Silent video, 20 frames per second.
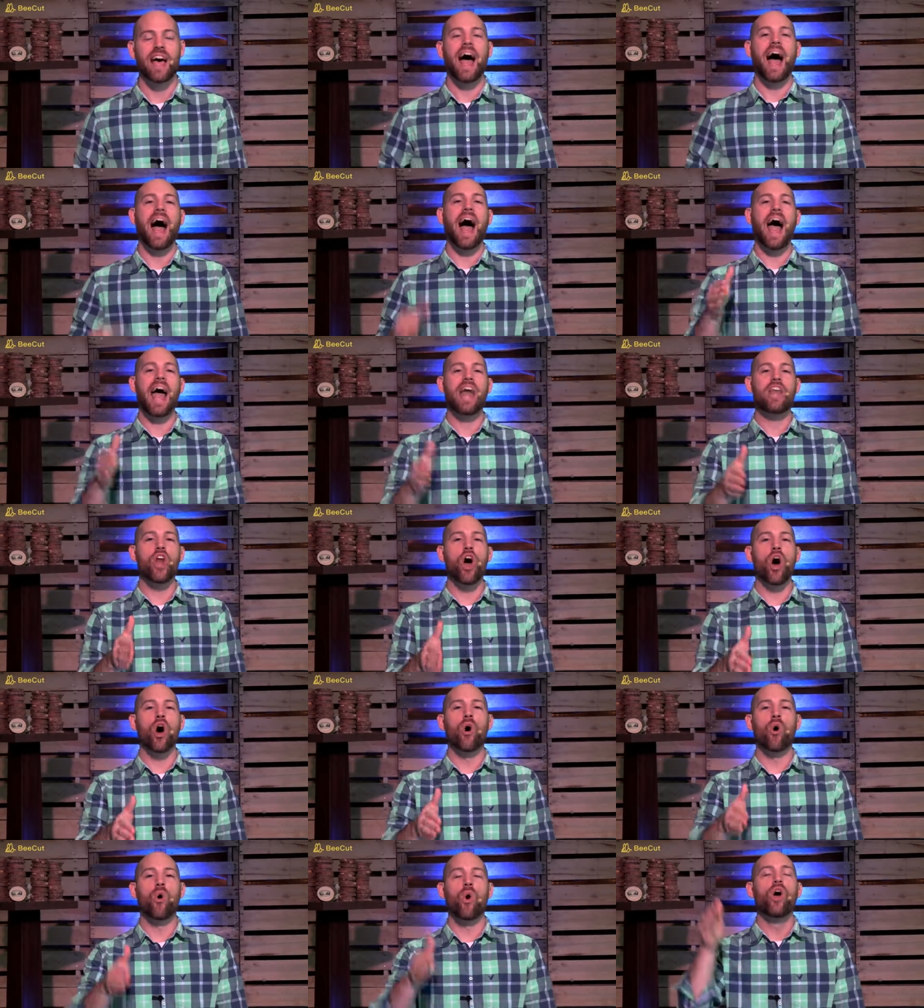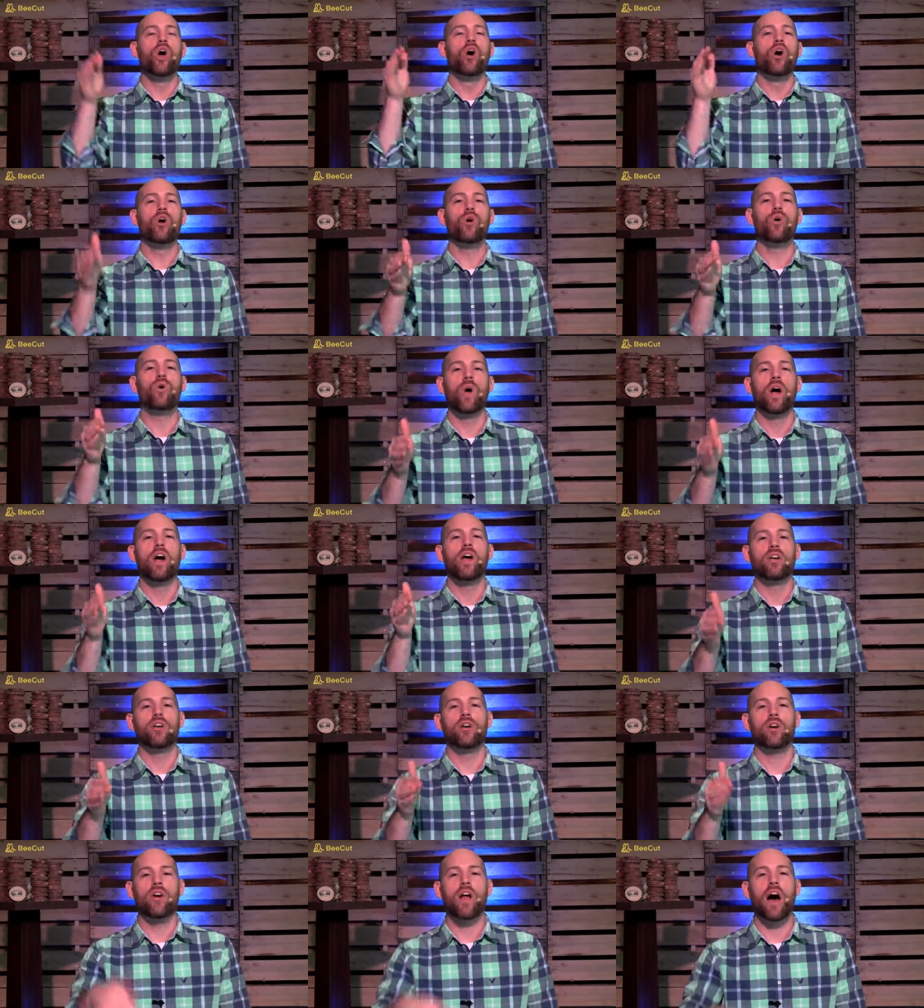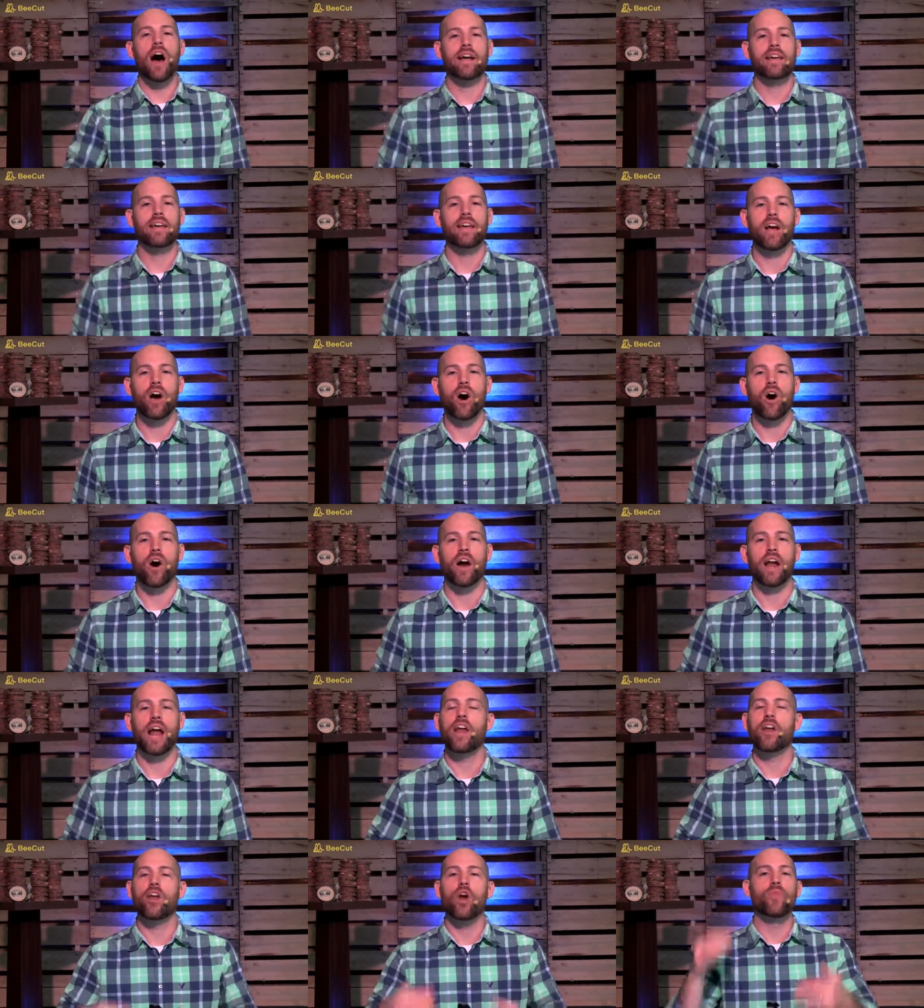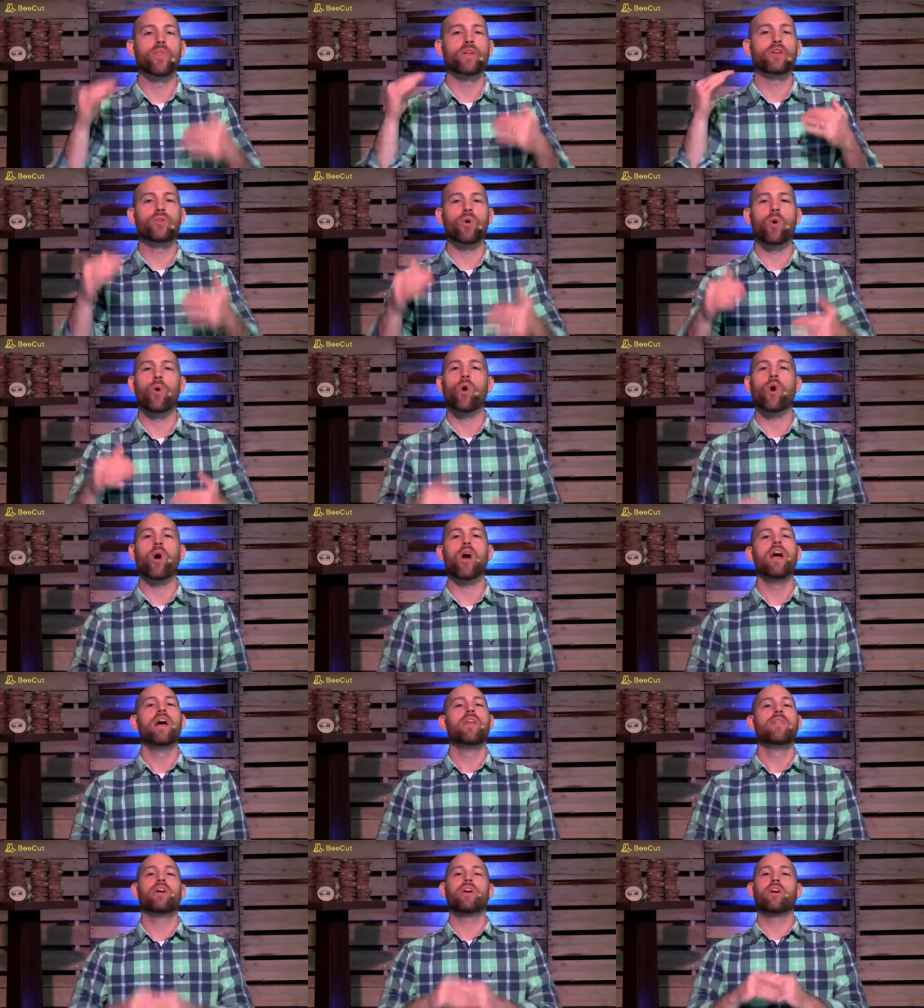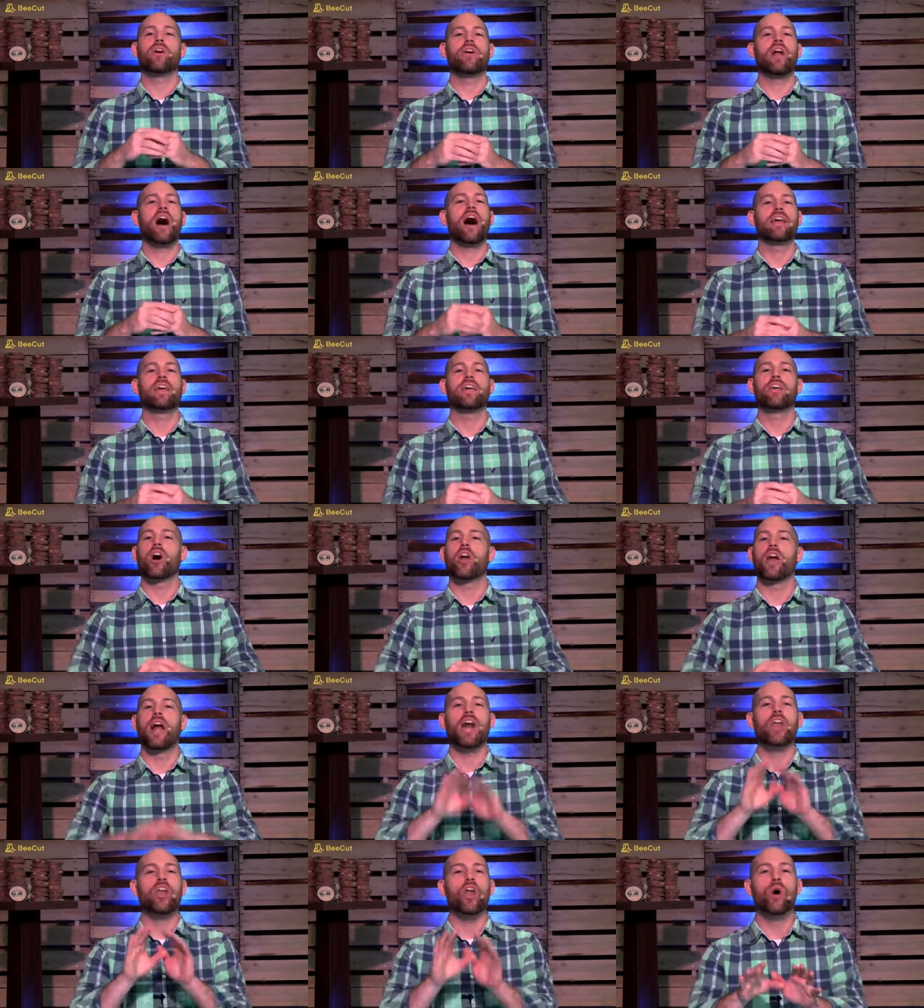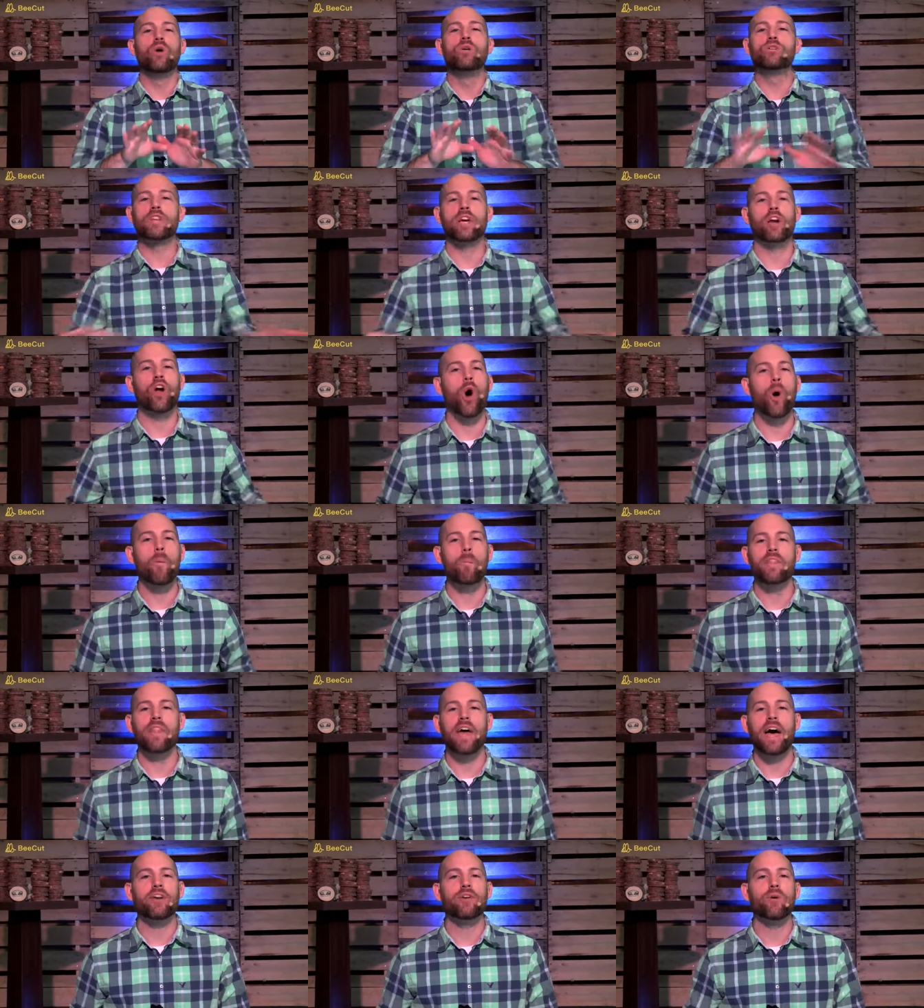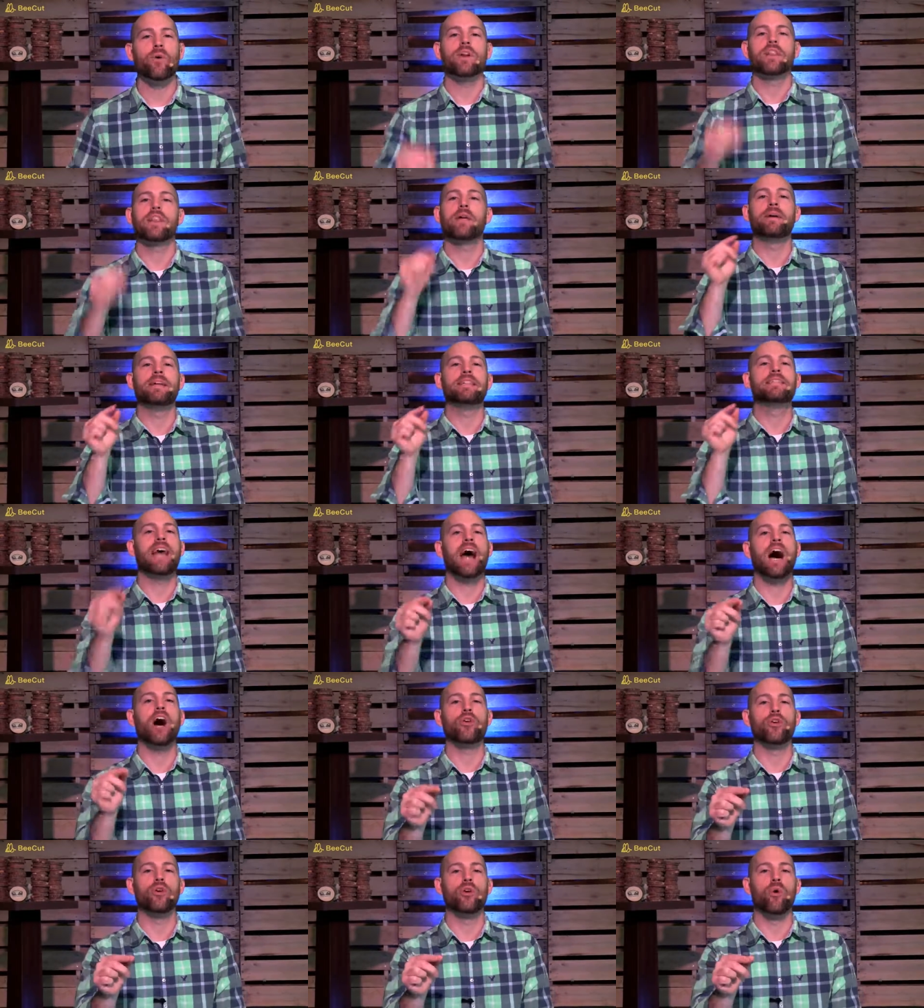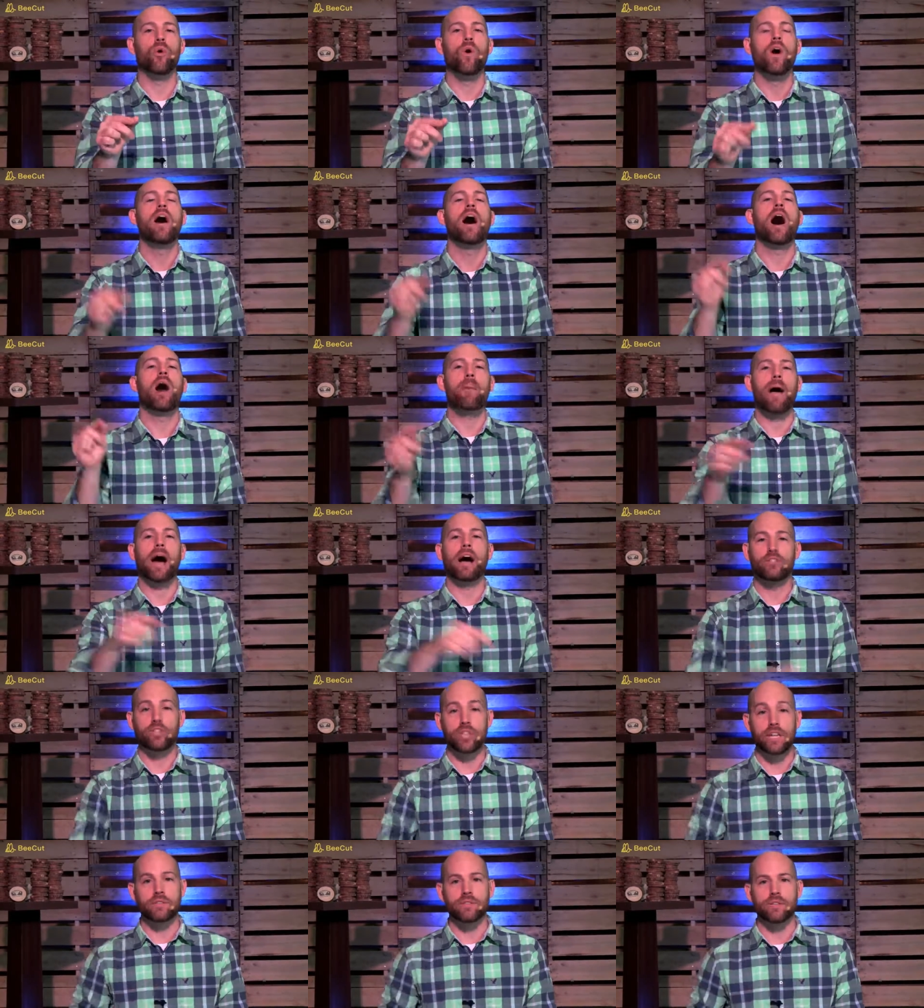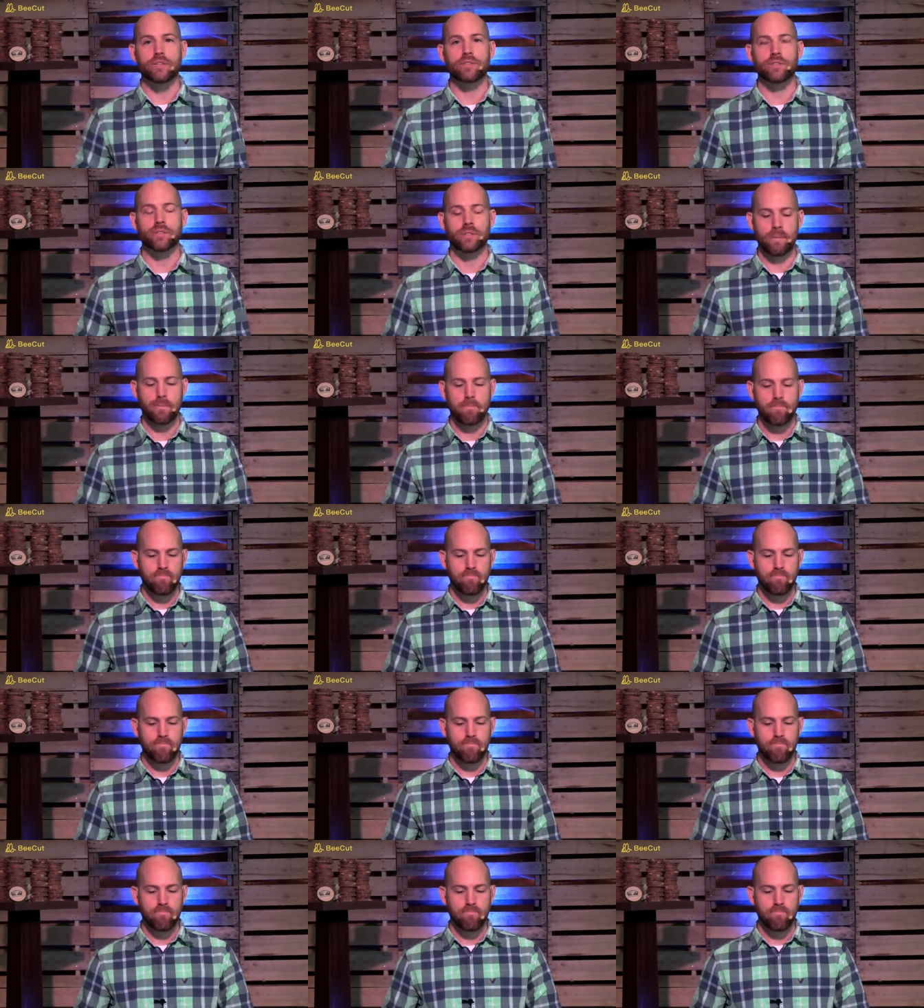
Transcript: I know who you're knocking on. I know the door that you're knocking on. I know who's going to open that door. Let me tell you about Jesus.